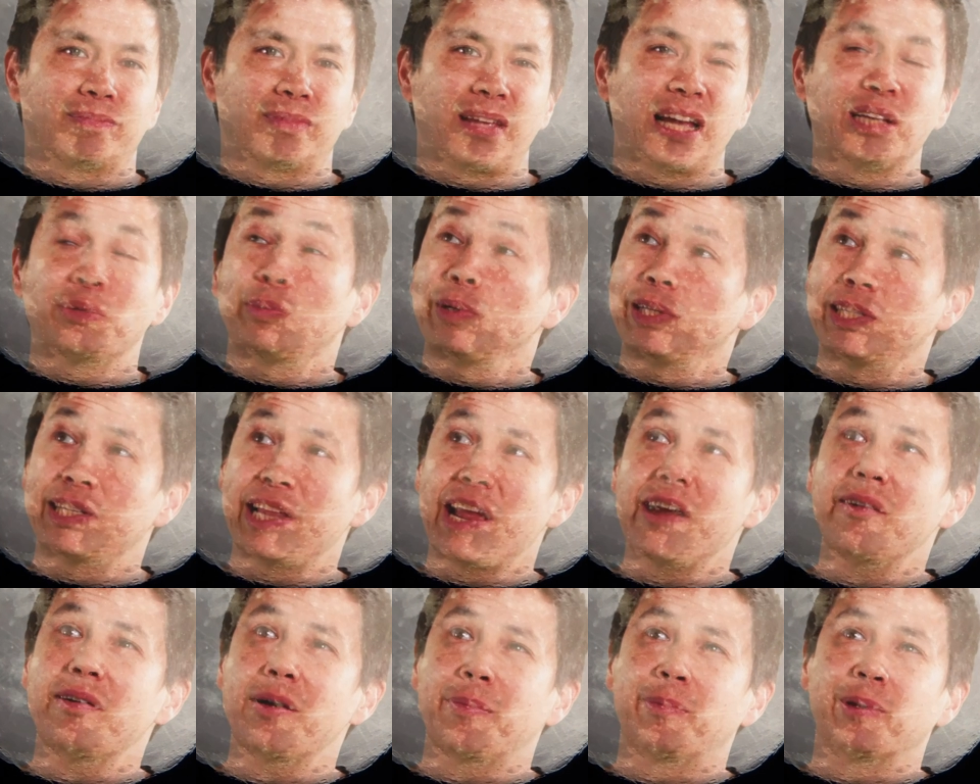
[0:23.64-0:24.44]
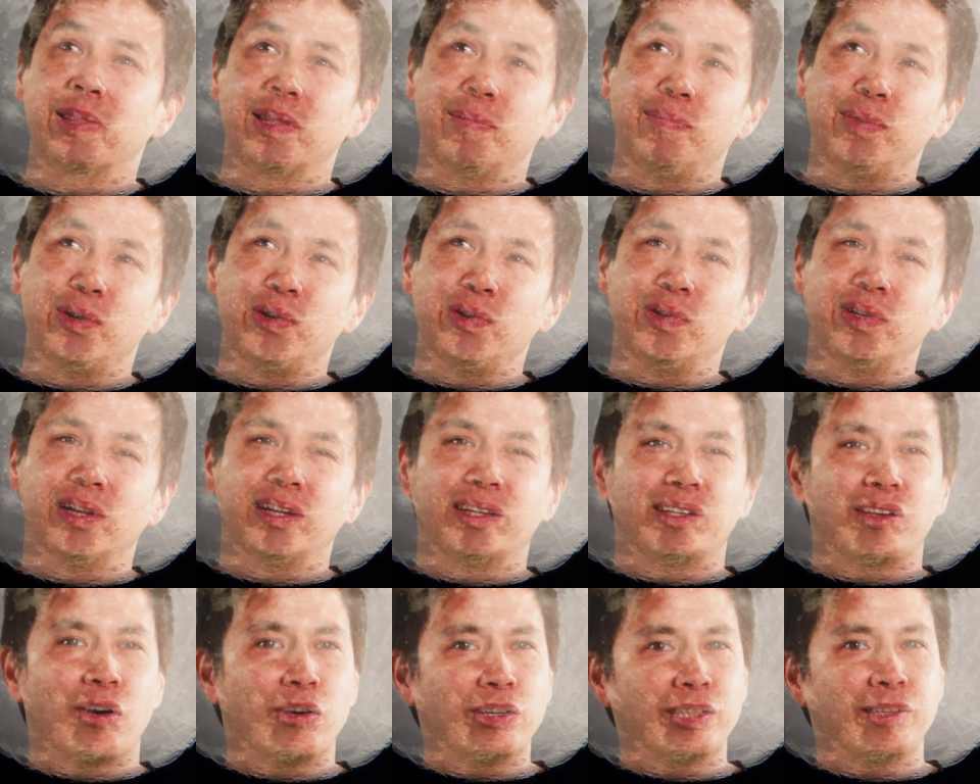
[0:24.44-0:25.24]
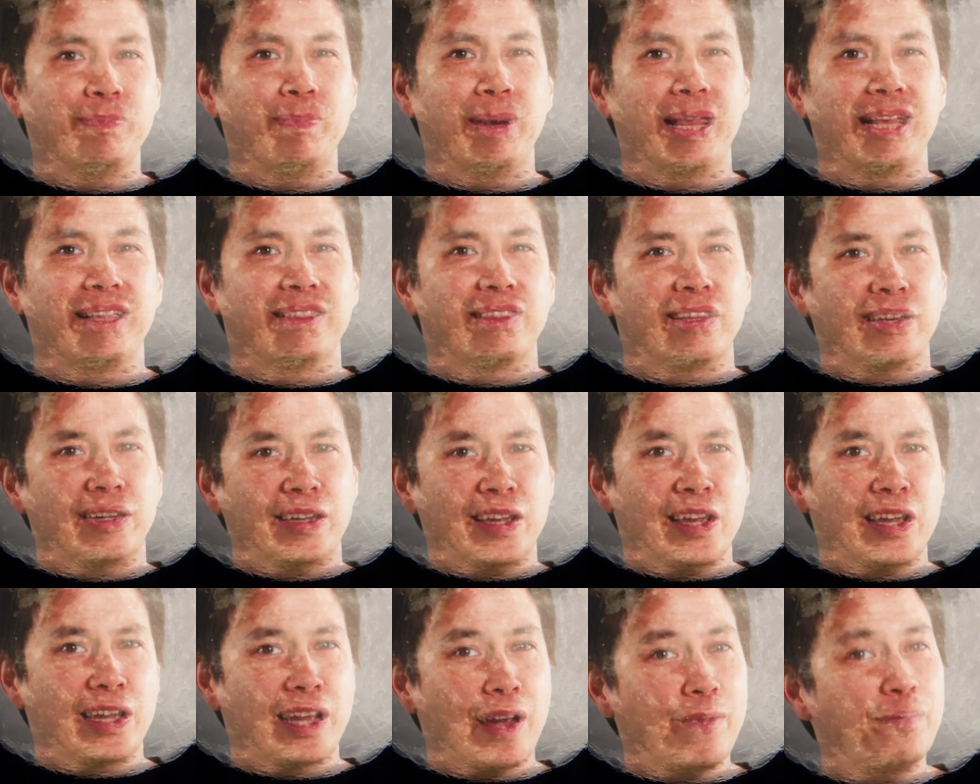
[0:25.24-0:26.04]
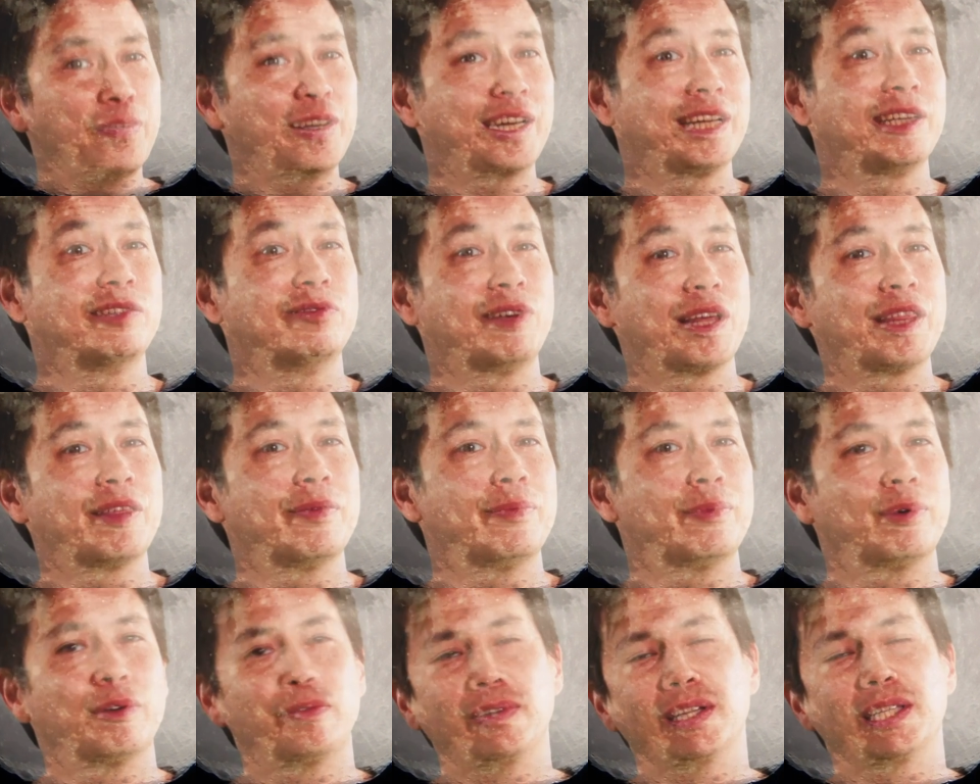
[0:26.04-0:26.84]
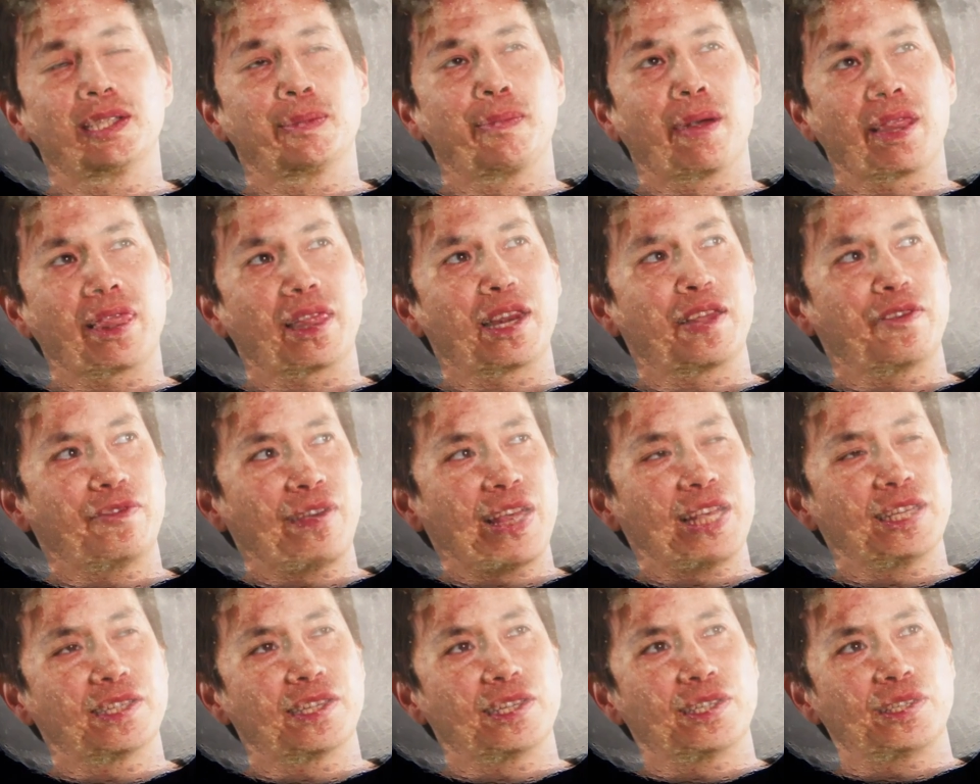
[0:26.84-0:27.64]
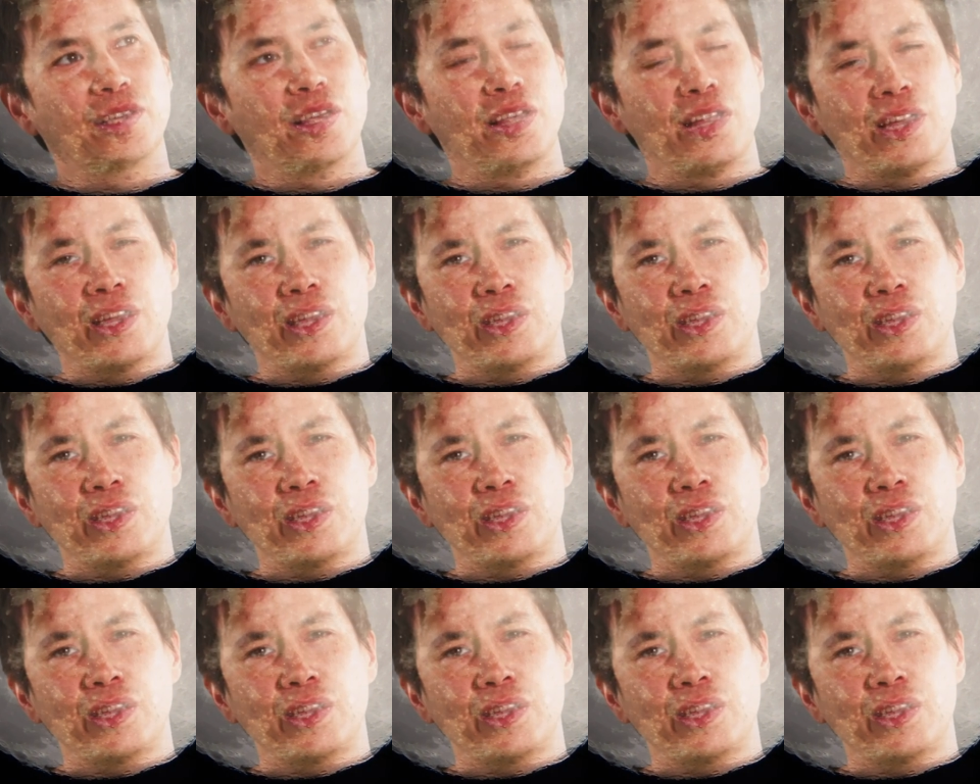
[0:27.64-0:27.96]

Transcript: As we stare up at the moon and contemplate the comforting rhythm of its monthly phases,